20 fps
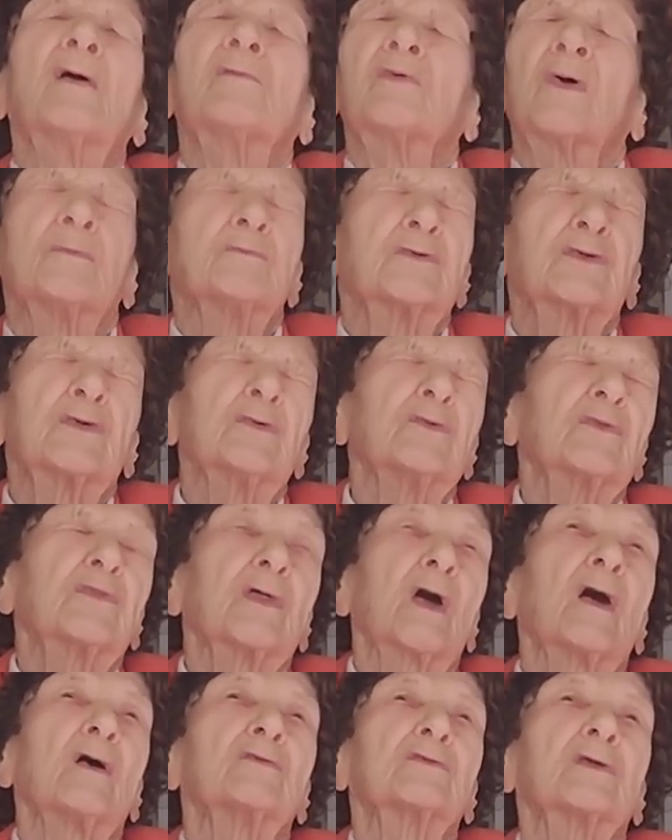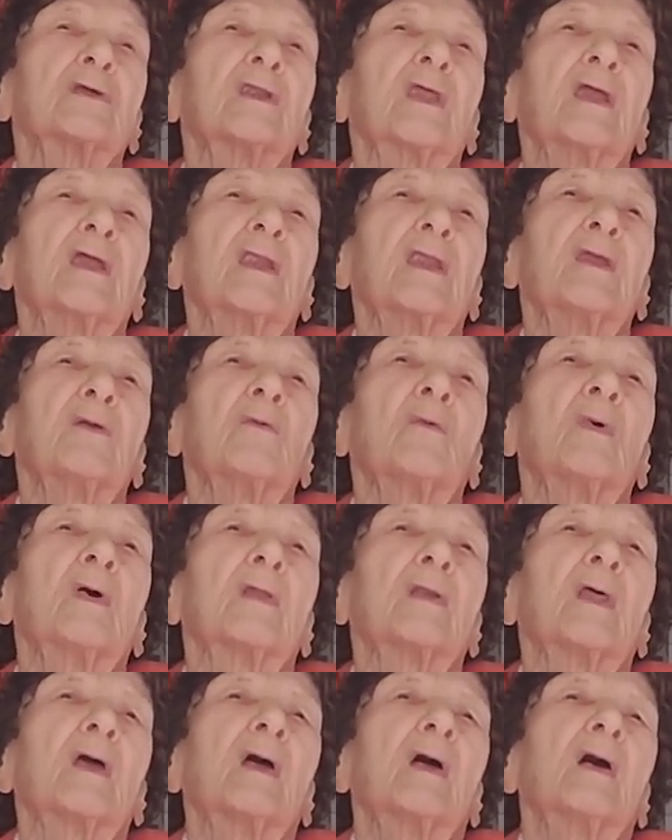from
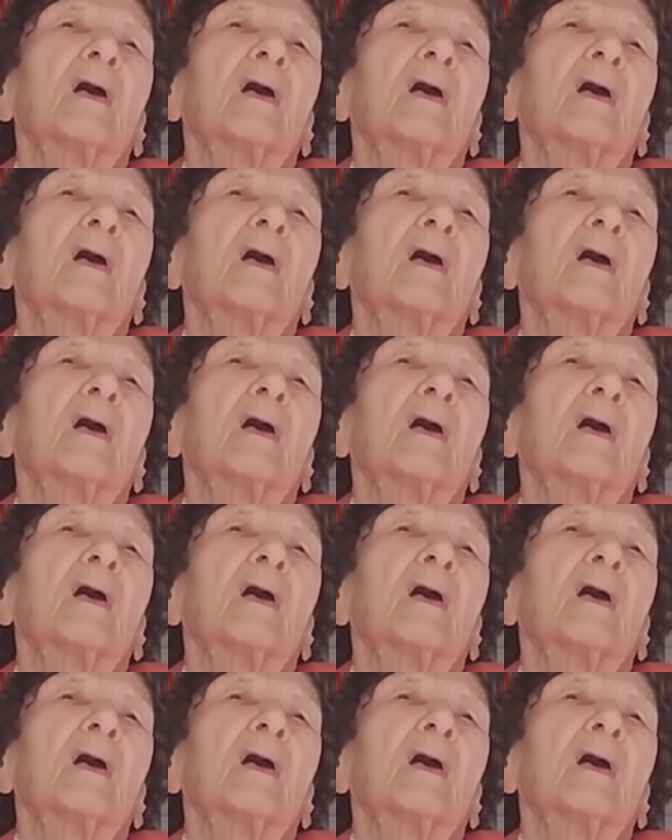2081